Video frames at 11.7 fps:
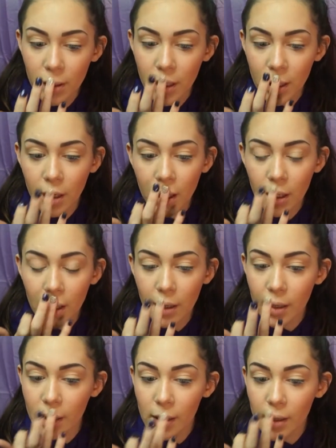Here
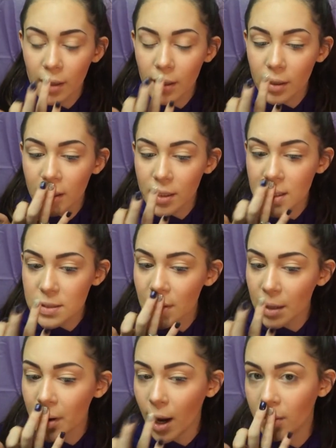is my
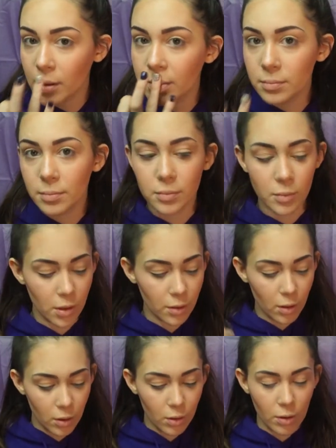problem with
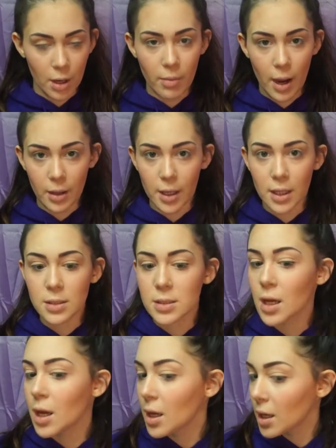cream highlights,
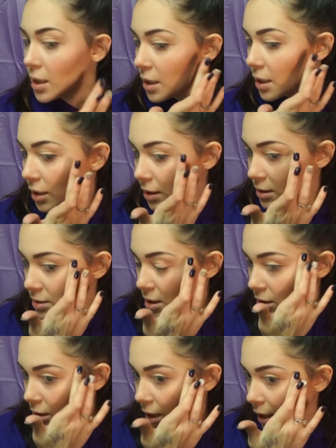is
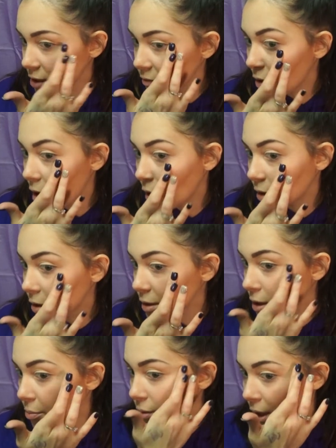they're kind of harder
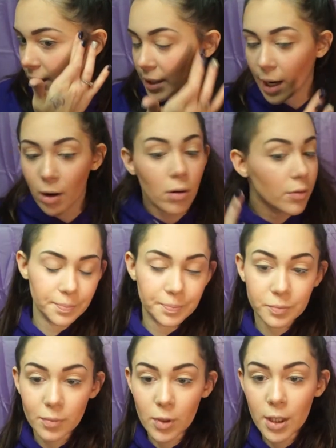to blend out.
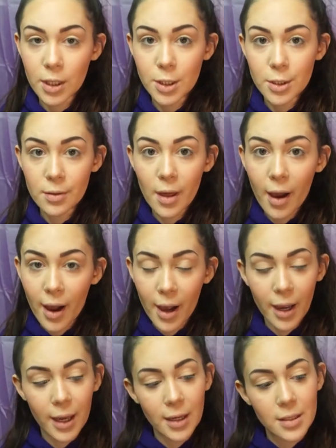We're gonna do the
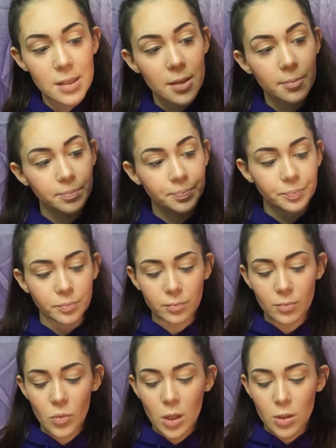eyes.
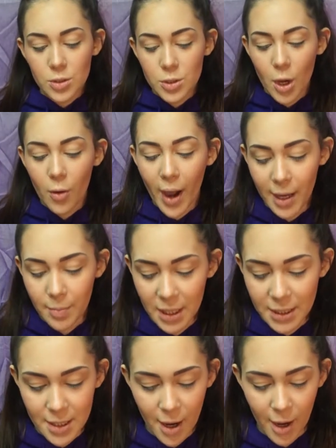So I
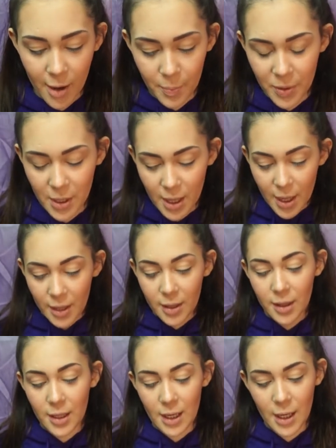picked up
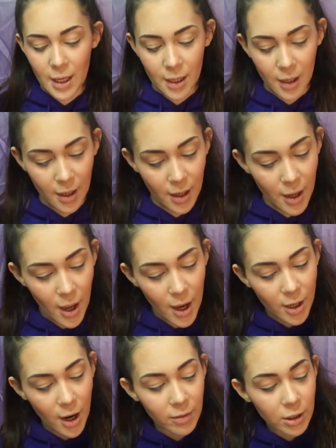the
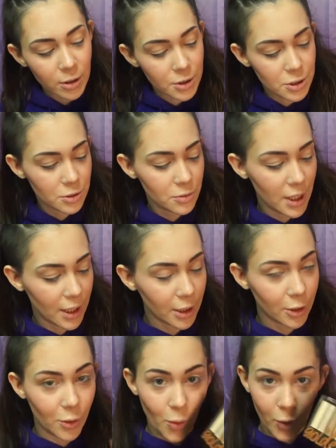Covergirl True Naked
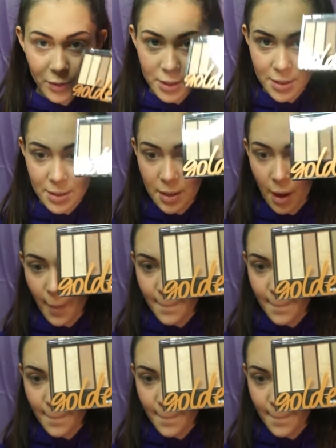Golden